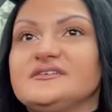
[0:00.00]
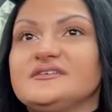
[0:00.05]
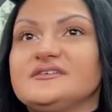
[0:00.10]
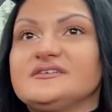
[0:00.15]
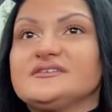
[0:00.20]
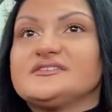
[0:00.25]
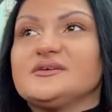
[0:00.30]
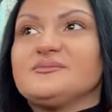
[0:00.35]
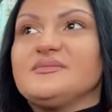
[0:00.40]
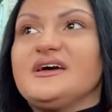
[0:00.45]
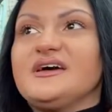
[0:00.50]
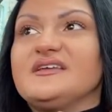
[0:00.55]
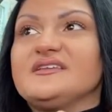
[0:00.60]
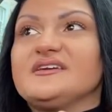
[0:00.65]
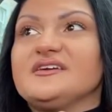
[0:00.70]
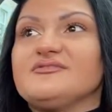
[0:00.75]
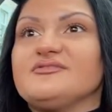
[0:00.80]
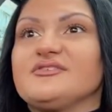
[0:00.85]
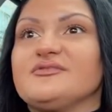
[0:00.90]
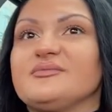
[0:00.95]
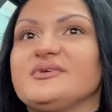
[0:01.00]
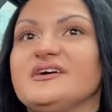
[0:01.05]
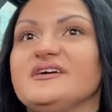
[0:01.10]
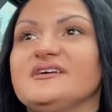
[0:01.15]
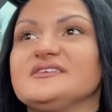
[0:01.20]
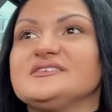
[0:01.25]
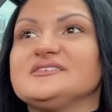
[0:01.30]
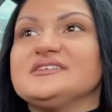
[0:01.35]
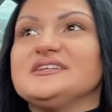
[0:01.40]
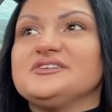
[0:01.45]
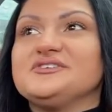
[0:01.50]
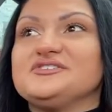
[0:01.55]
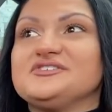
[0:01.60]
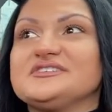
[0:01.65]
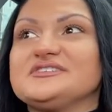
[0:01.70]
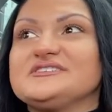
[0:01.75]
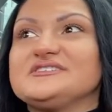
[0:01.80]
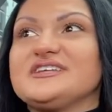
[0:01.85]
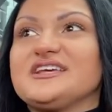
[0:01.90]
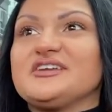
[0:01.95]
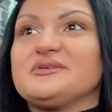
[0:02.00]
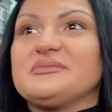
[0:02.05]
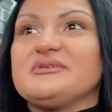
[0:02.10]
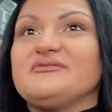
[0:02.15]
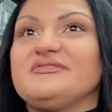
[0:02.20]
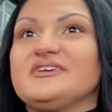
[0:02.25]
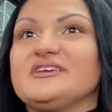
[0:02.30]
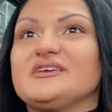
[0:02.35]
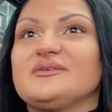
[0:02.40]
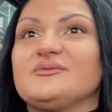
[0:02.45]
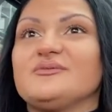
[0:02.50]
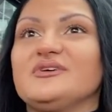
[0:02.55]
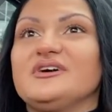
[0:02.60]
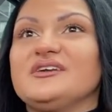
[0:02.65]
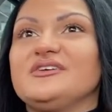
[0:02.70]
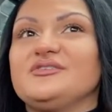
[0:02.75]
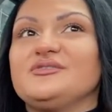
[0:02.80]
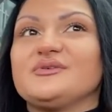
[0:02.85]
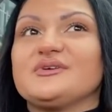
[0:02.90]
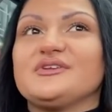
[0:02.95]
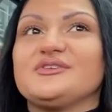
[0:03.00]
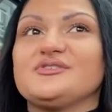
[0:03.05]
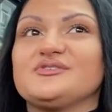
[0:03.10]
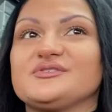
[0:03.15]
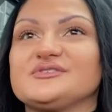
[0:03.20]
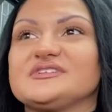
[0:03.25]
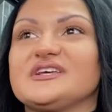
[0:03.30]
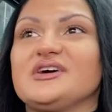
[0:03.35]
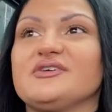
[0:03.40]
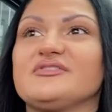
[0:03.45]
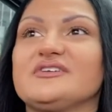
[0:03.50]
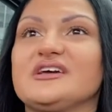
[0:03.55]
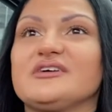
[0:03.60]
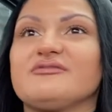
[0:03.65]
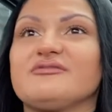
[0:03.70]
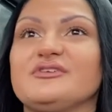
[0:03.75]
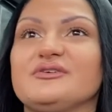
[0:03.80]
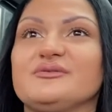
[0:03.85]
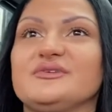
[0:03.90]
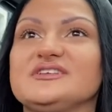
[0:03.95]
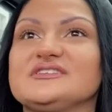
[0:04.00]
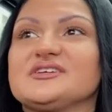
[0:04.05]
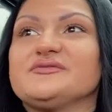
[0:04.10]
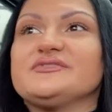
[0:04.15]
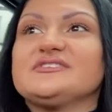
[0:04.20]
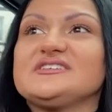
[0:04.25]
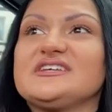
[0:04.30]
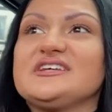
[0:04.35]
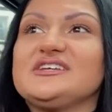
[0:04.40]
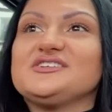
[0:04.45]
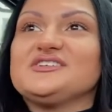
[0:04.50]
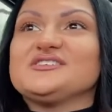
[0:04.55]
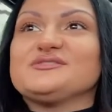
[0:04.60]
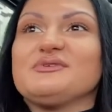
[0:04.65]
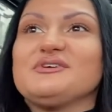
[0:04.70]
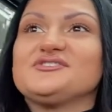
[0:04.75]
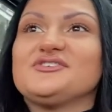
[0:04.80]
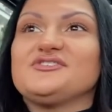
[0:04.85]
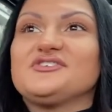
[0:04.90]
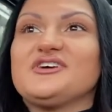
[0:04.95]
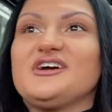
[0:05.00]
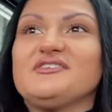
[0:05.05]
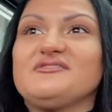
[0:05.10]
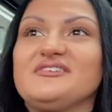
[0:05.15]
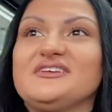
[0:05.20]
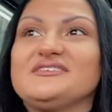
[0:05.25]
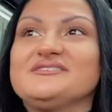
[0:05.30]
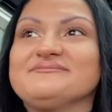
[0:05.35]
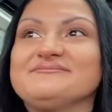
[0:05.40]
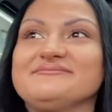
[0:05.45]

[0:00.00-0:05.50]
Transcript: Some man that I've driven past has literally just stared at me and thinking why are you talking to yourself and having all these conversations whilst you're driving.